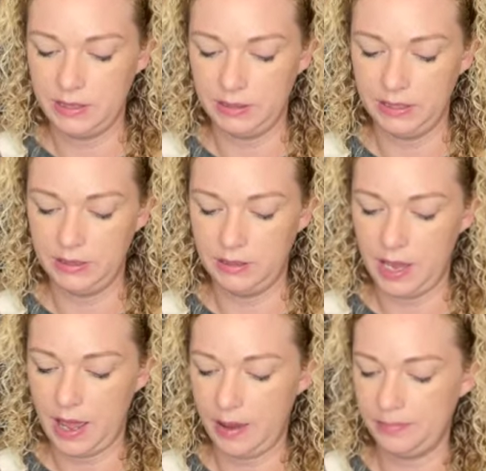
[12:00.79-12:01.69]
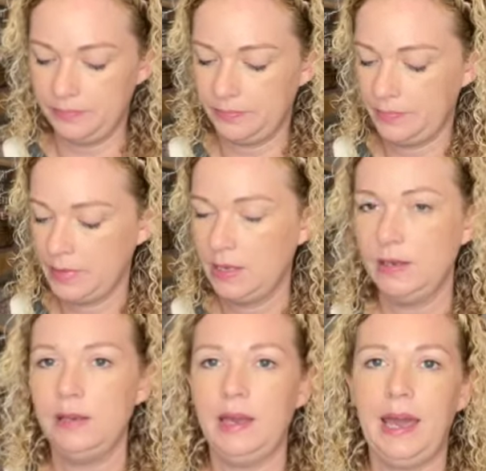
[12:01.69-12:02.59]
the little
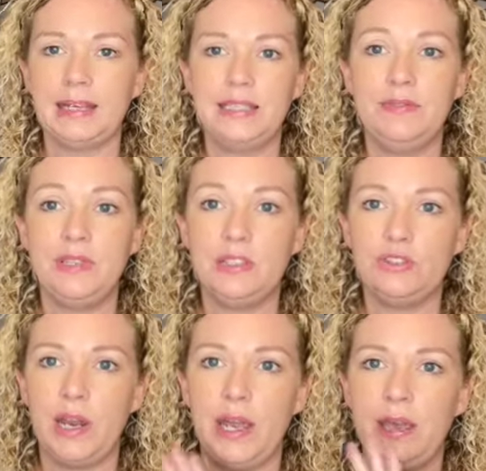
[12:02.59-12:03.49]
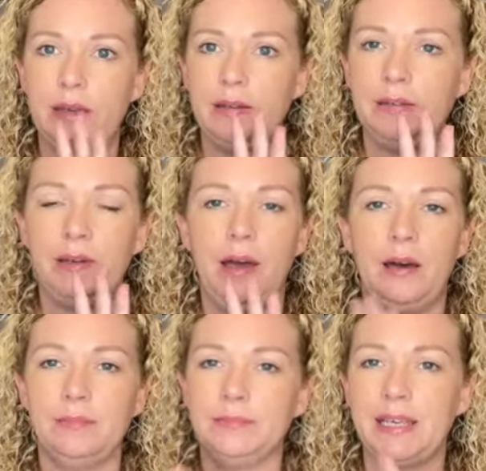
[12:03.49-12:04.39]
activity tray,
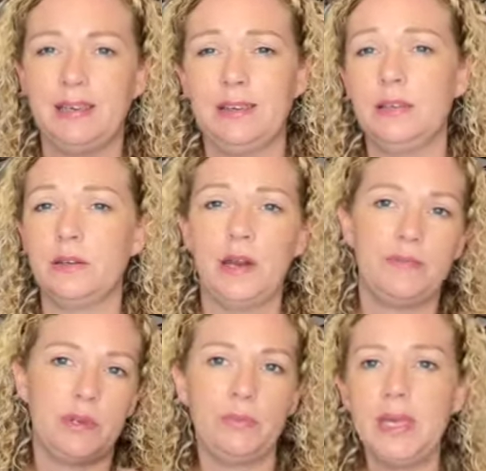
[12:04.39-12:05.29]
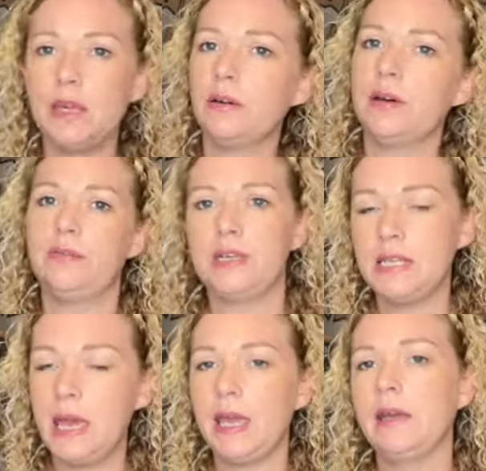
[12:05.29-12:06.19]
like either every week or every
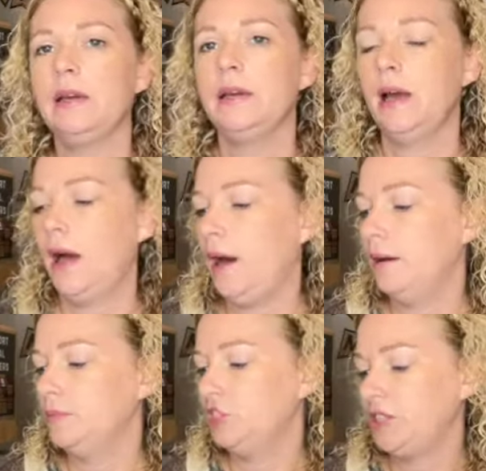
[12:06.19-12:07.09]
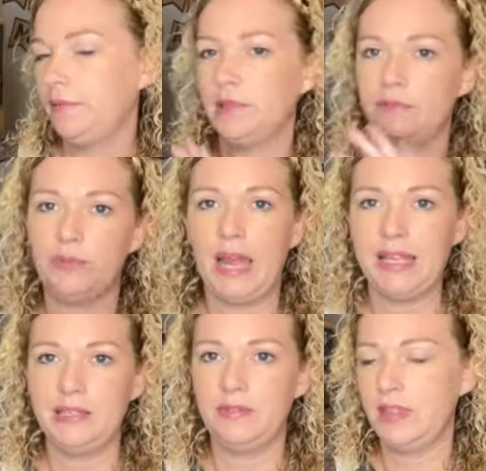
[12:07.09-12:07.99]
day, just having a
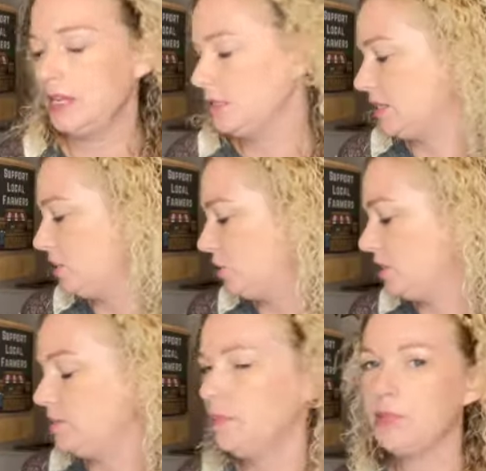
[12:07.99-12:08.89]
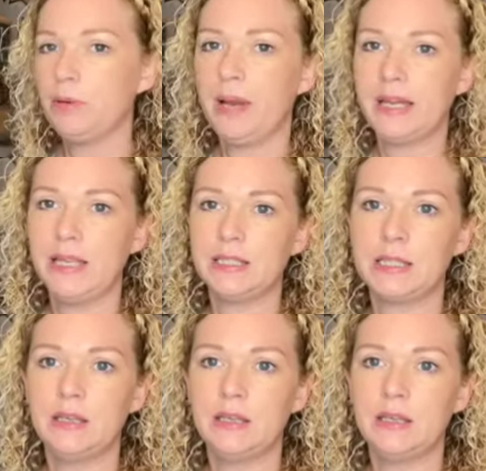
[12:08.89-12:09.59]
variety of things, and just keep them in your bucket